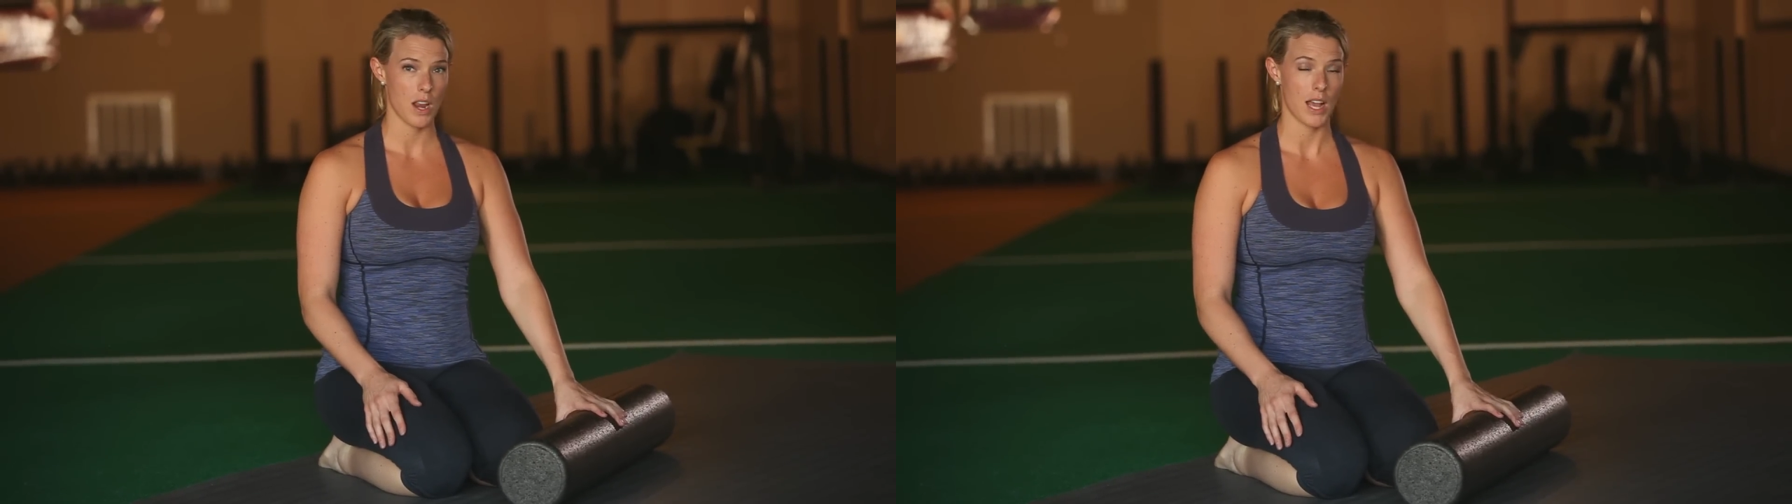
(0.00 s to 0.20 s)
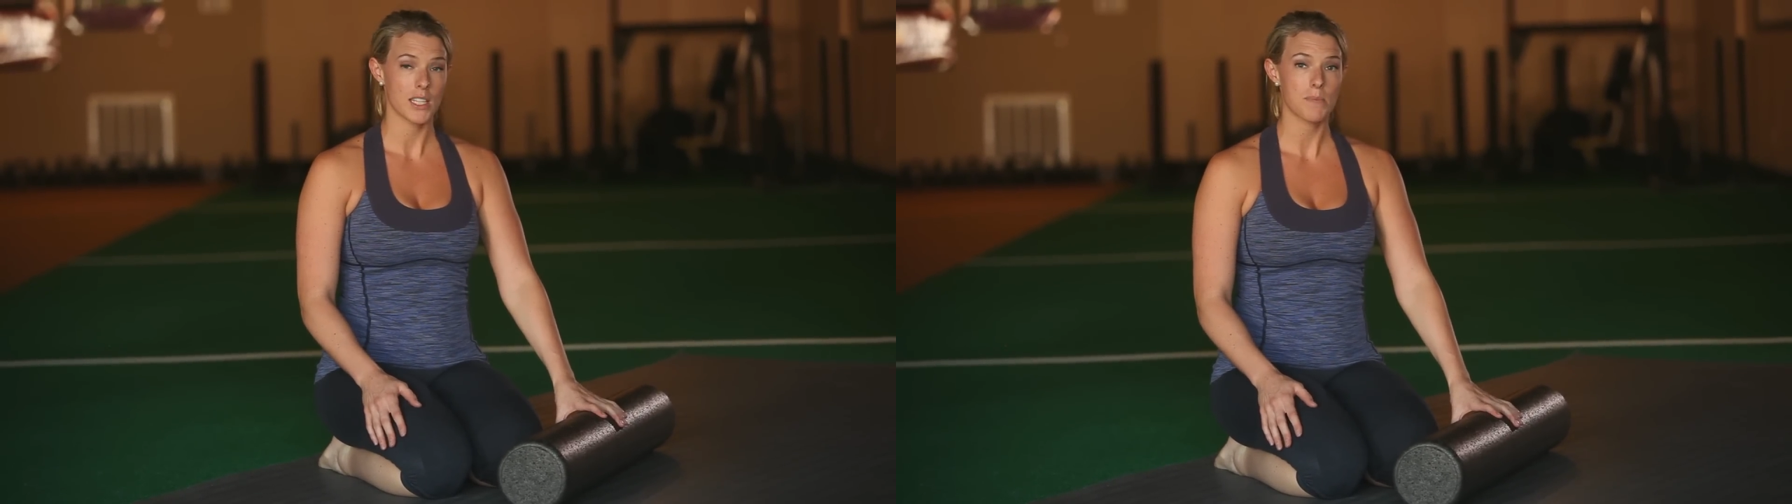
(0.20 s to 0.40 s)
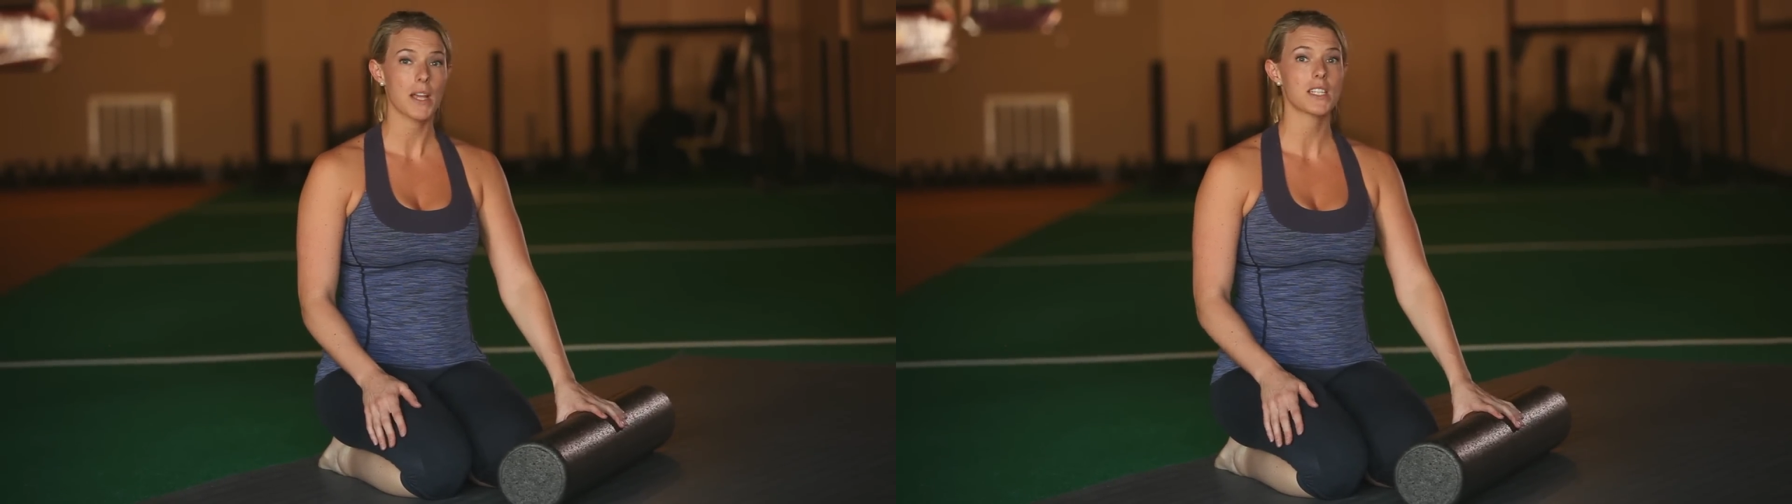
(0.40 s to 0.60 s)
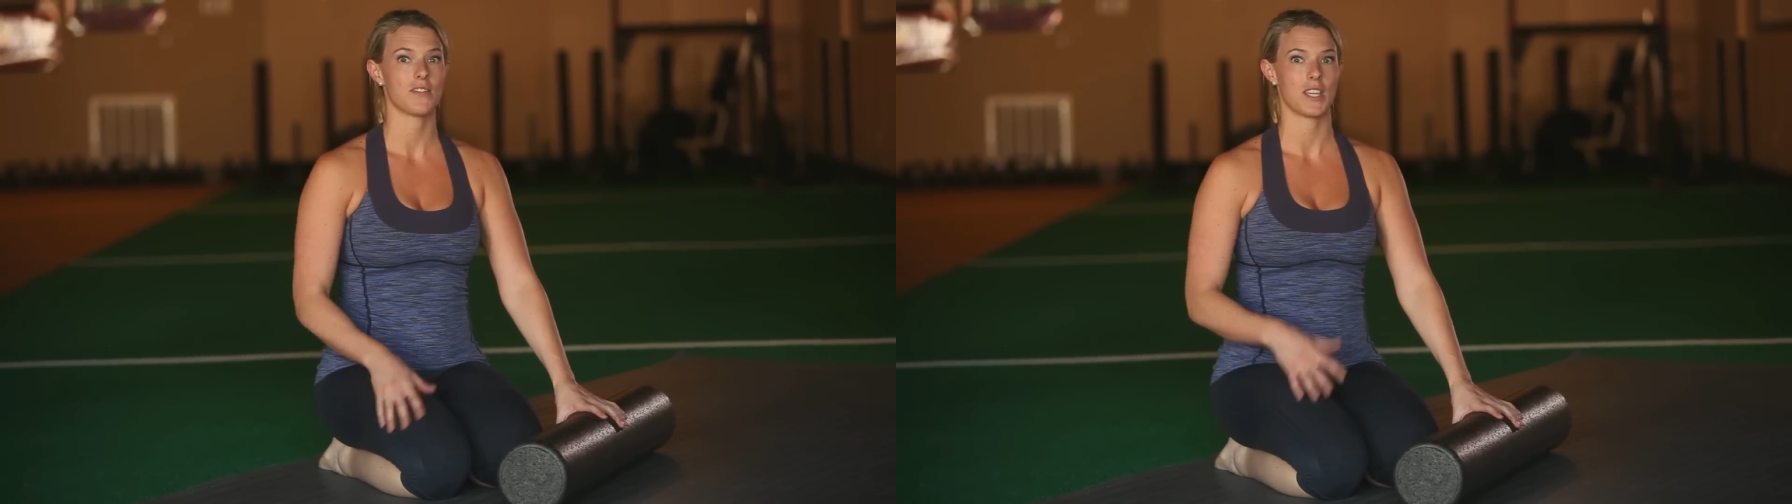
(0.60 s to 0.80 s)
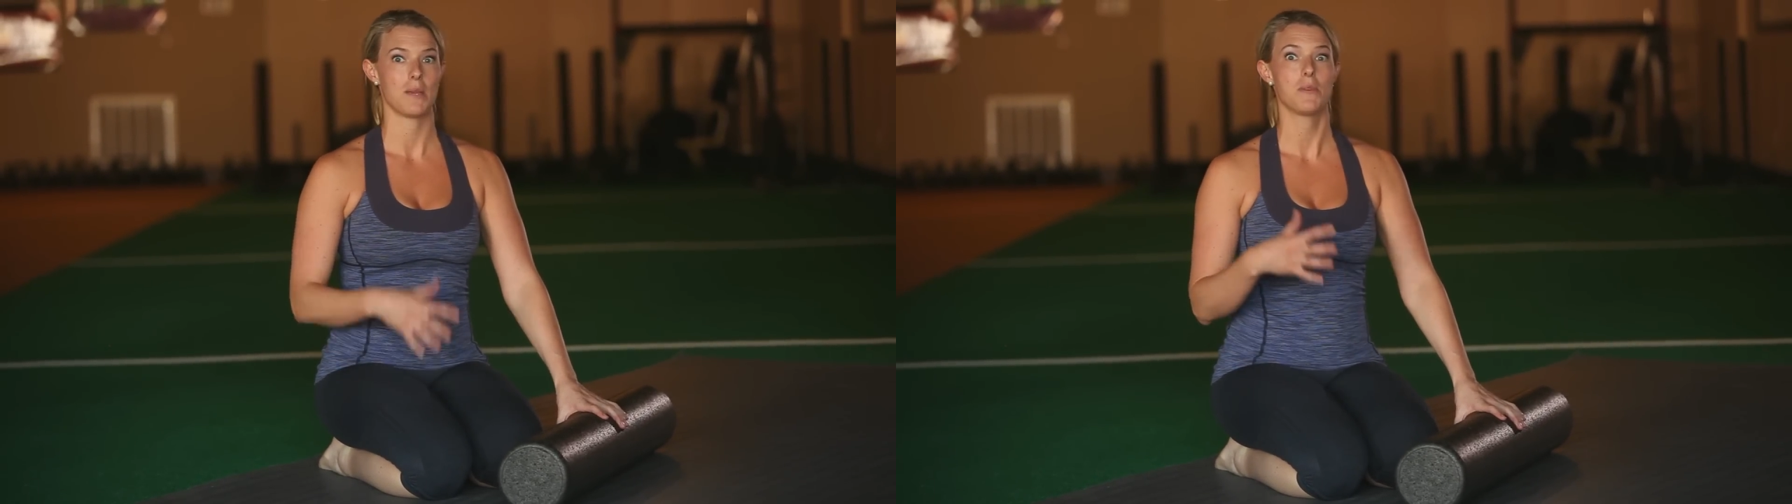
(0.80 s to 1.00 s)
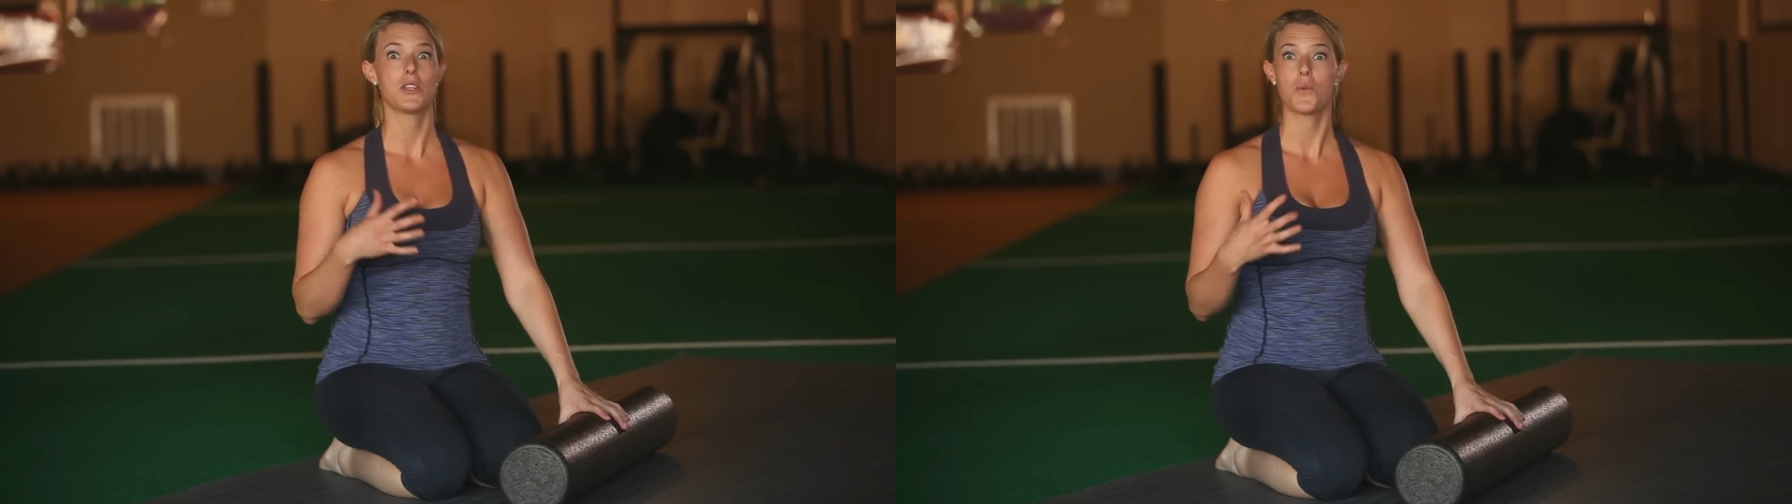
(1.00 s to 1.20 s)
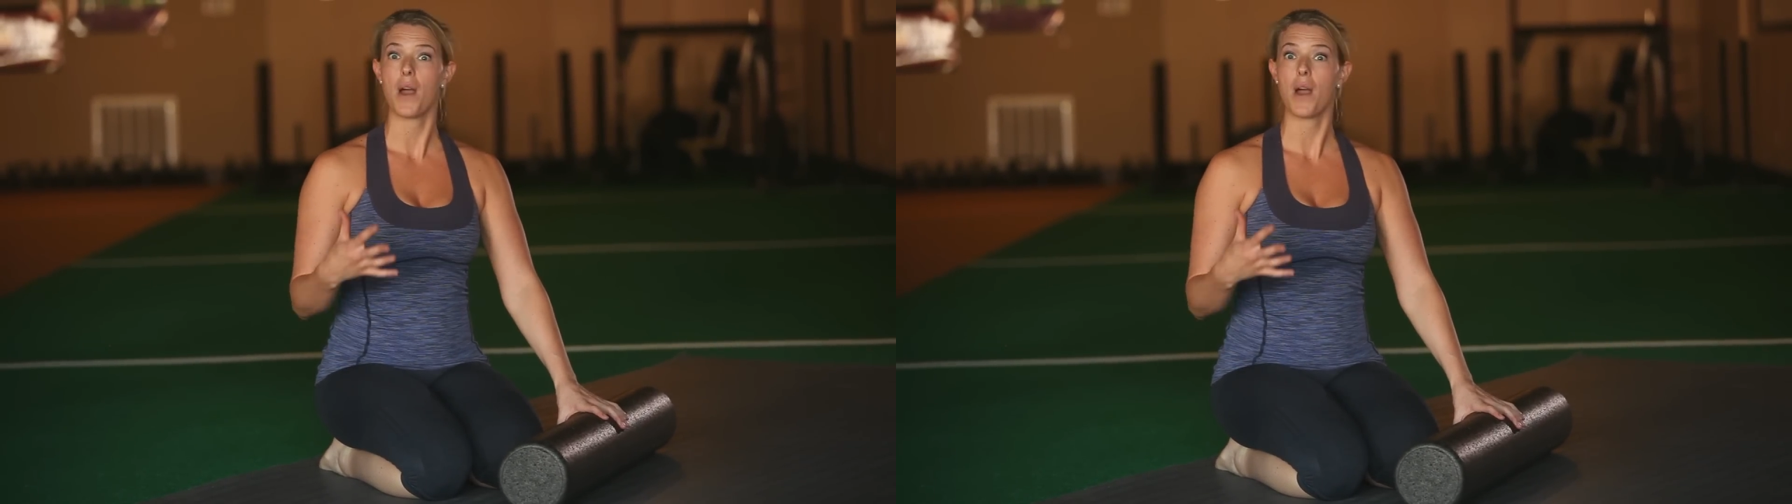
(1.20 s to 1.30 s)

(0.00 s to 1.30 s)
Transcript: aspect of keeping you